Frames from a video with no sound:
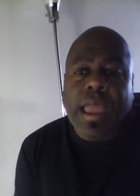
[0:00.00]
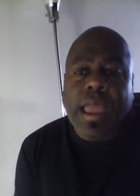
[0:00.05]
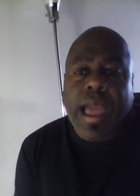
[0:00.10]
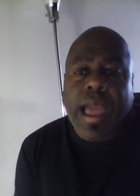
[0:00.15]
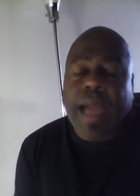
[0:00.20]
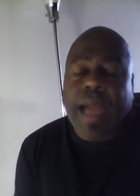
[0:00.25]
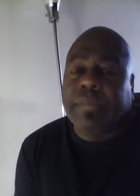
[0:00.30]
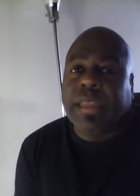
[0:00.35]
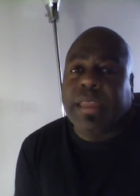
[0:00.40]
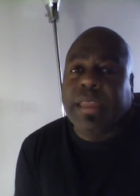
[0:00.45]

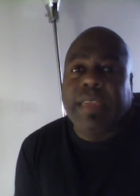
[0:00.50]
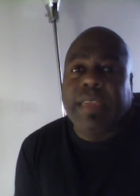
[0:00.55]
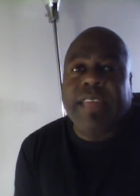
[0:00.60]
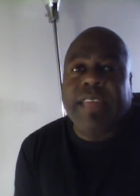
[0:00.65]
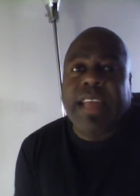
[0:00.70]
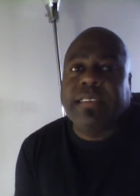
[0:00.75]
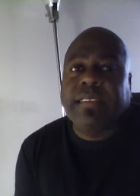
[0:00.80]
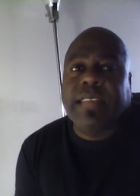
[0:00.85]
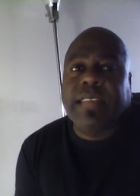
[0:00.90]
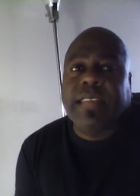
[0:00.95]
I believe
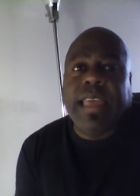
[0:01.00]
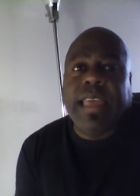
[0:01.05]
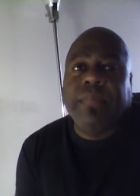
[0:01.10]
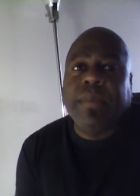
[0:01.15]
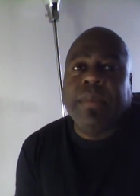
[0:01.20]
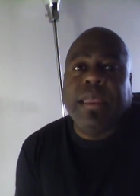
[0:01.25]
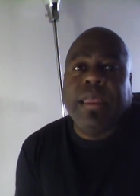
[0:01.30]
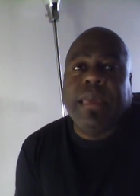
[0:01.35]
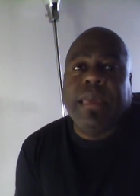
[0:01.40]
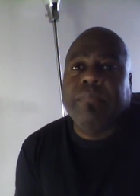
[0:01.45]
that
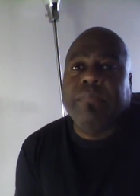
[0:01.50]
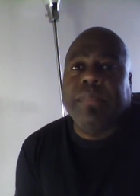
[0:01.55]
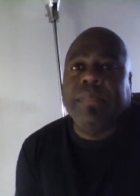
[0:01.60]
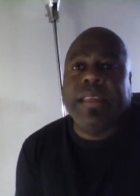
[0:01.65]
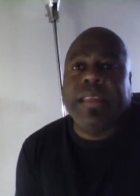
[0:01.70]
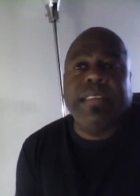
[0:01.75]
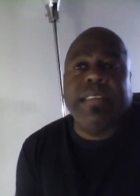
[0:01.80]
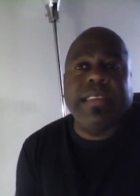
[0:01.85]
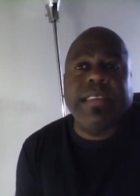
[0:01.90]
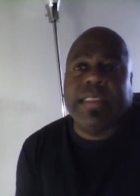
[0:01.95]
statement
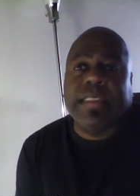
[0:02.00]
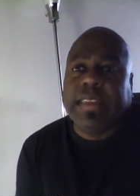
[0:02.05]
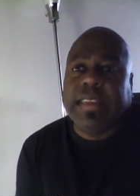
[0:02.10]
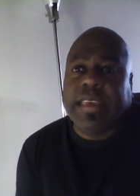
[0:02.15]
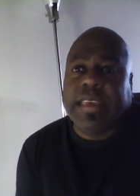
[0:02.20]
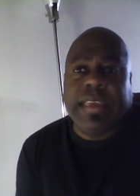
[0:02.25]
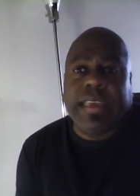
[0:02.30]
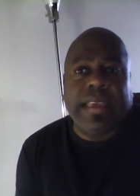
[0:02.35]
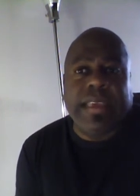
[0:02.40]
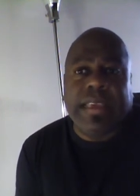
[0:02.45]

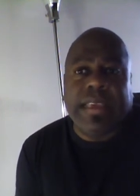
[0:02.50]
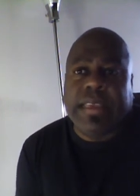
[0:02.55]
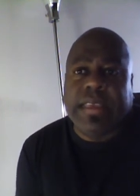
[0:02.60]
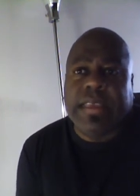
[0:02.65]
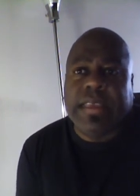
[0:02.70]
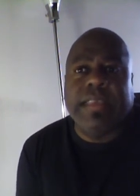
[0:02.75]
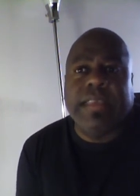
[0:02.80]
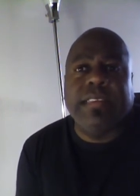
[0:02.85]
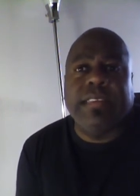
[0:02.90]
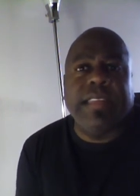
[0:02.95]
implicitly
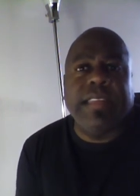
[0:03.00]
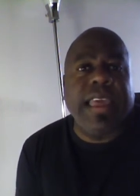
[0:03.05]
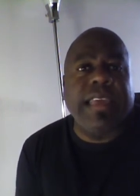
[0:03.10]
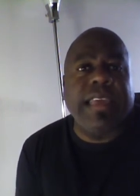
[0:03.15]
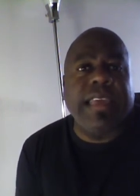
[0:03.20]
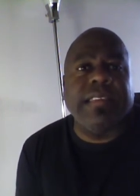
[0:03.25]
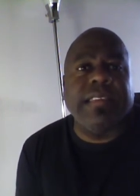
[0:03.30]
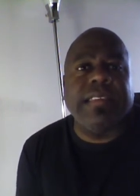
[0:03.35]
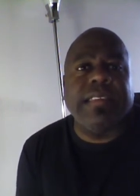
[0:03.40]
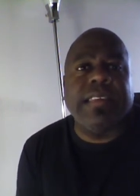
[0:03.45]

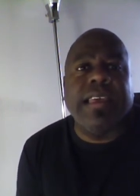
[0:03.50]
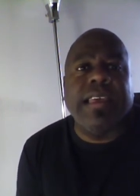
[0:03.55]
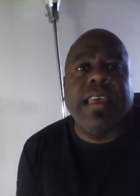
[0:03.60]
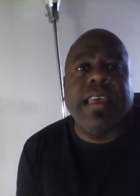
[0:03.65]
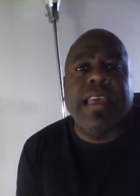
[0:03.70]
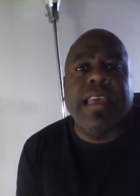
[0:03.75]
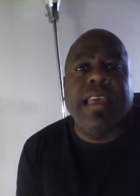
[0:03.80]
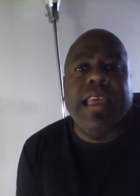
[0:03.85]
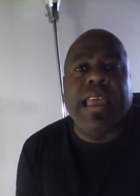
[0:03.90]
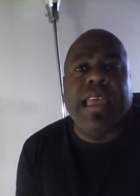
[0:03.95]
states
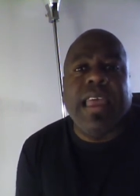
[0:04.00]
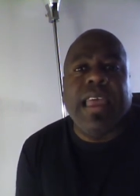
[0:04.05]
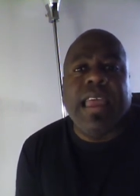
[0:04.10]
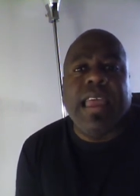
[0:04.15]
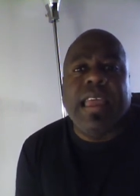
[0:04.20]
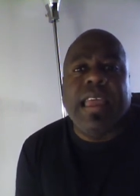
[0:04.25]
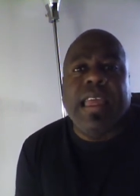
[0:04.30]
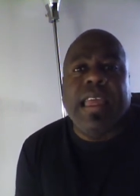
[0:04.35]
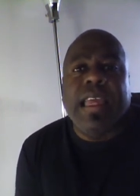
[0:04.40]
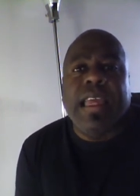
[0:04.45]

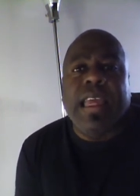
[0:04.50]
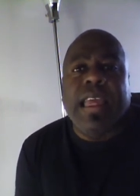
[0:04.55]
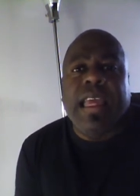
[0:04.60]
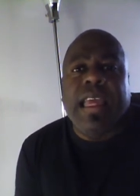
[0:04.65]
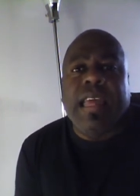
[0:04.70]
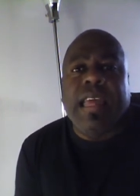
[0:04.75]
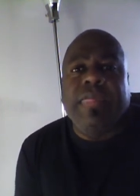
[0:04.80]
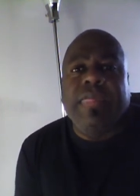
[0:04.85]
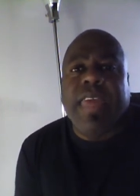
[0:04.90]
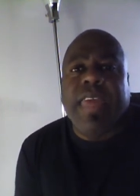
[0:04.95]

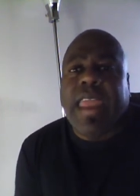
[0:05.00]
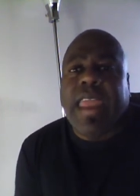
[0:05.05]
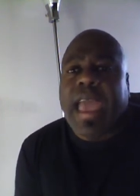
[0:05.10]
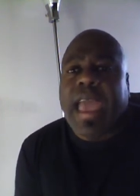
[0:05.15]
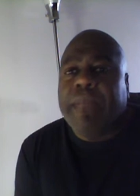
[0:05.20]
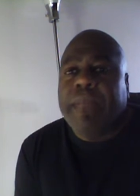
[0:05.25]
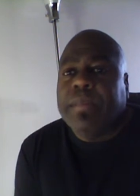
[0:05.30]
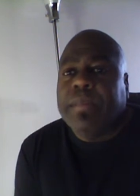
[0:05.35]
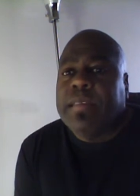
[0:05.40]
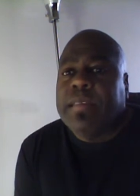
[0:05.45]
that
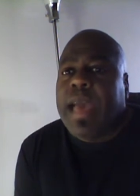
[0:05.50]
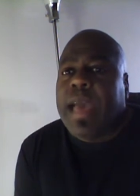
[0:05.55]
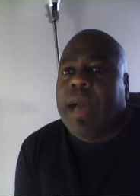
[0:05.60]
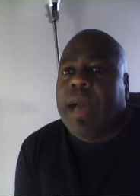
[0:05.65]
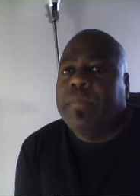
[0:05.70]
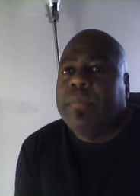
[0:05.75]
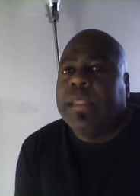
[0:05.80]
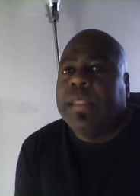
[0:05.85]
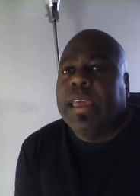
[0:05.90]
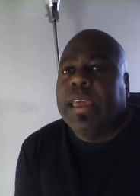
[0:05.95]

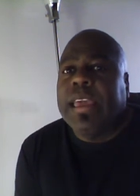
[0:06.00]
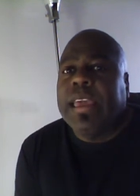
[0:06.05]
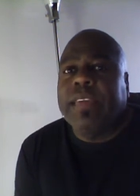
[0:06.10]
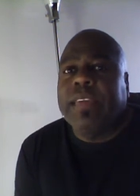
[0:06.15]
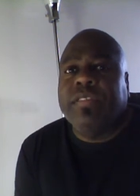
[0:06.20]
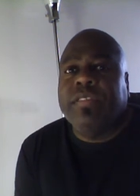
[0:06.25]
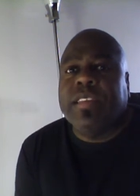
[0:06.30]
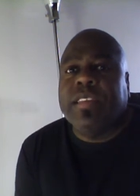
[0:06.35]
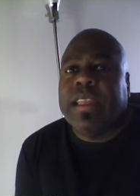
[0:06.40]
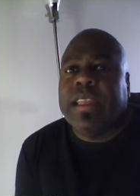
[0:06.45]
Apatow
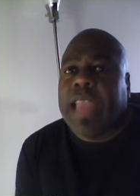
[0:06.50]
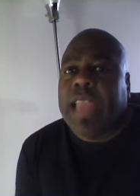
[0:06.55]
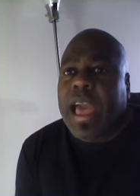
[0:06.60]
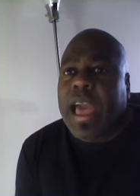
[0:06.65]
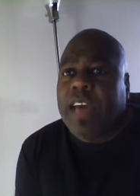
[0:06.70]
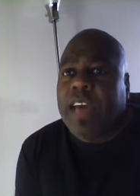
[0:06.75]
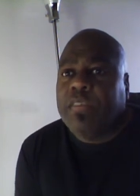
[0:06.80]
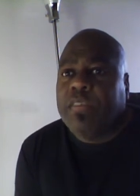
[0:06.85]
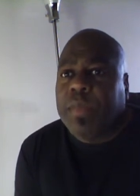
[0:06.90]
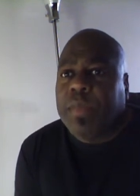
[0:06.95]
believes that
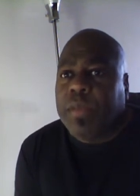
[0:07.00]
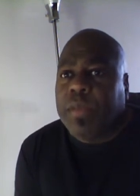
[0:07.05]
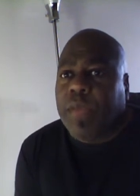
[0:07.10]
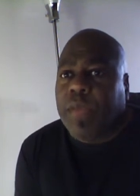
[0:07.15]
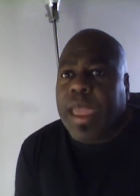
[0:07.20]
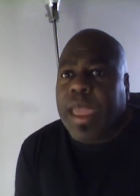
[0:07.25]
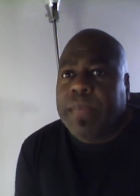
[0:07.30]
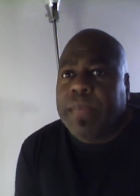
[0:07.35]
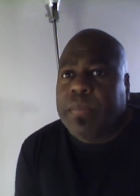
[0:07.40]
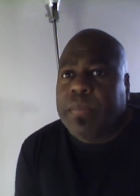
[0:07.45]
Cosby
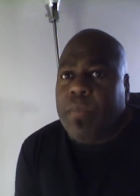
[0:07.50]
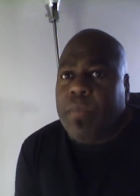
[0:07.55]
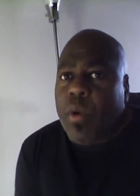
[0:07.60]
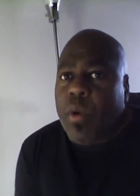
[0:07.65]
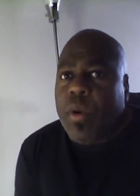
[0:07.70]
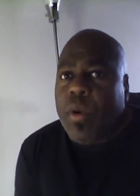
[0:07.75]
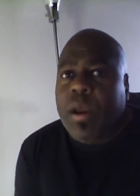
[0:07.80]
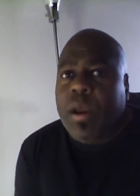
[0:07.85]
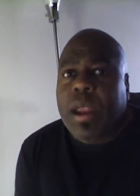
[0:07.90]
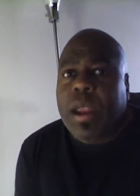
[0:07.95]
raped
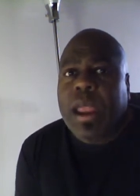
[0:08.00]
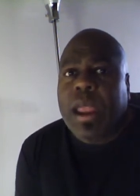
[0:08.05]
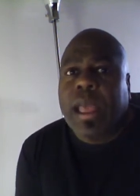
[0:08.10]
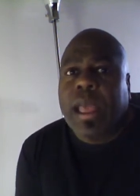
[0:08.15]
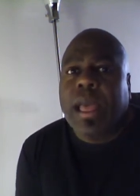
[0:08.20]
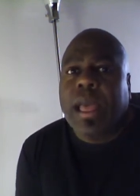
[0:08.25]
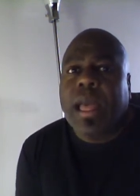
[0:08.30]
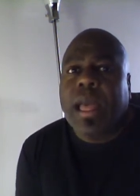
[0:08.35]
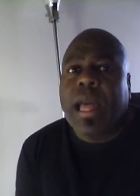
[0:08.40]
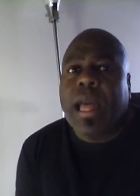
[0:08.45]
more
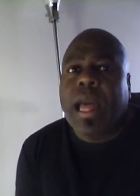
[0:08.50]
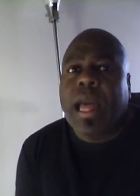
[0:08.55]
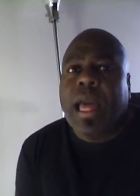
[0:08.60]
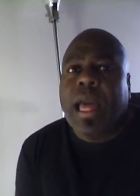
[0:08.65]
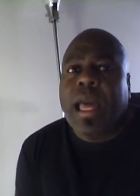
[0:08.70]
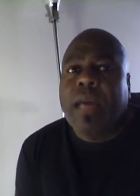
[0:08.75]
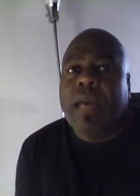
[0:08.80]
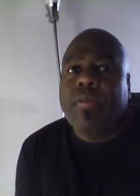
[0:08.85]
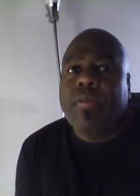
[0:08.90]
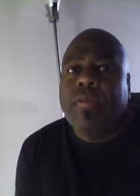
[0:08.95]

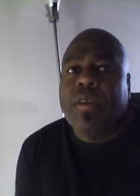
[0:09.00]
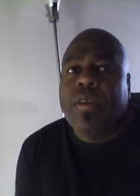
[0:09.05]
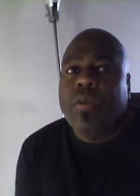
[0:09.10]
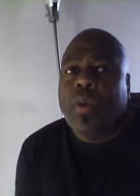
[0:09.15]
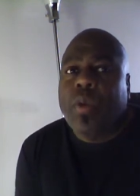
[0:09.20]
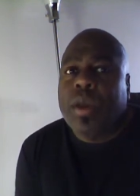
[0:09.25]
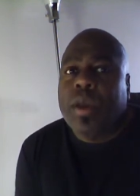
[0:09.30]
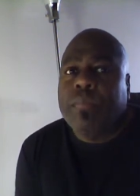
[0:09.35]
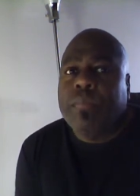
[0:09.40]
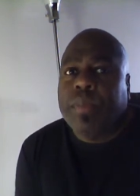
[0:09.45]
than
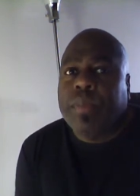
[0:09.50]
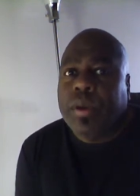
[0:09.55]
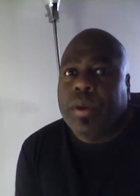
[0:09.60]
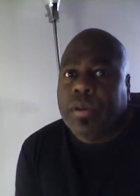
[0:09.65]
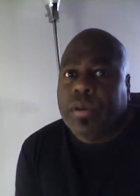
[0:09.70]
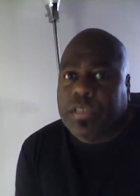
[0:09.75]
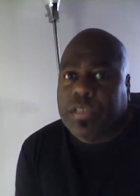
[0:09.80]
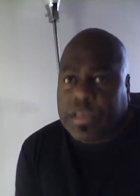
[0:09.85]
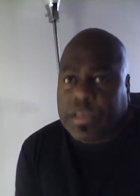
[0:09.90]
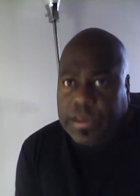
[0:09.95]
one
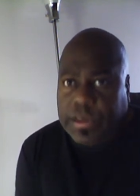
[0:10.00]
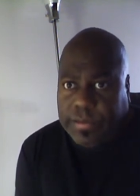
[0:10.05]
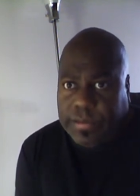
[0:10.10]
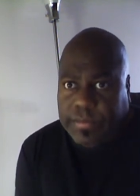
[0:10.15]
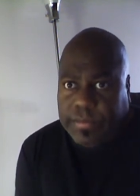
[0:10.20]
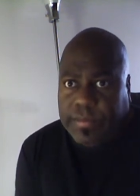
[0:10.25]
person.